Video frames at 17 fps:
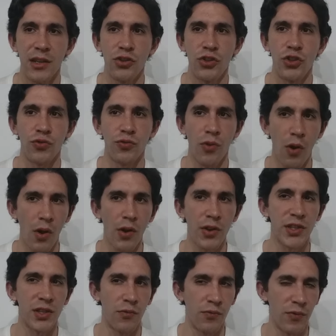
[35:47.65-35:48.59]
It
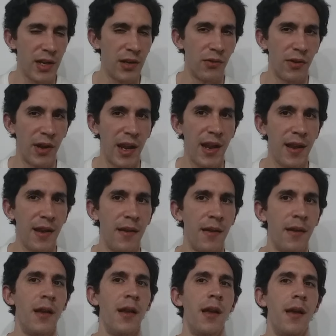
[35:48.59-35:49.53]
draws the reader
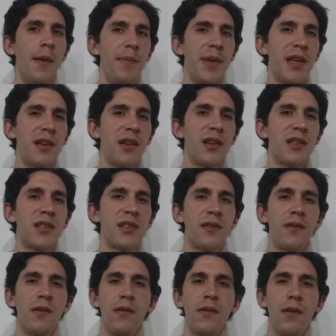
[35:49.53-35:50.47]
in
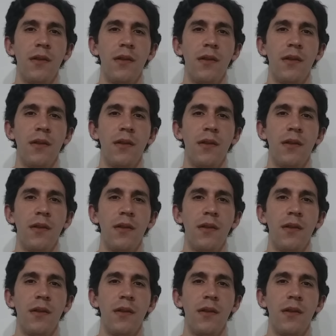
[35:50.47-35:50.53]
because,